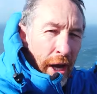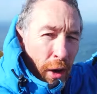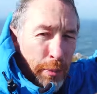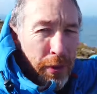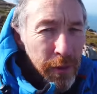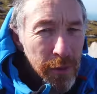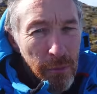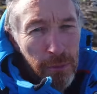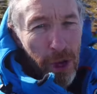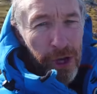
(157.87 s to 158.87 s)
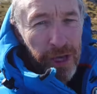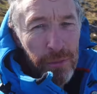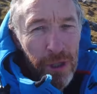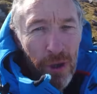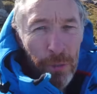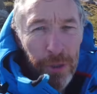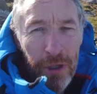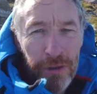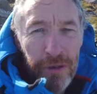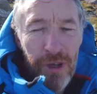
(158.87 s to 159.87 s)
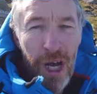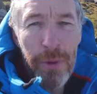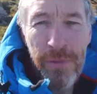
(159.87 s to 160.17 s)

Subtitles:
gone up behind me up here to the top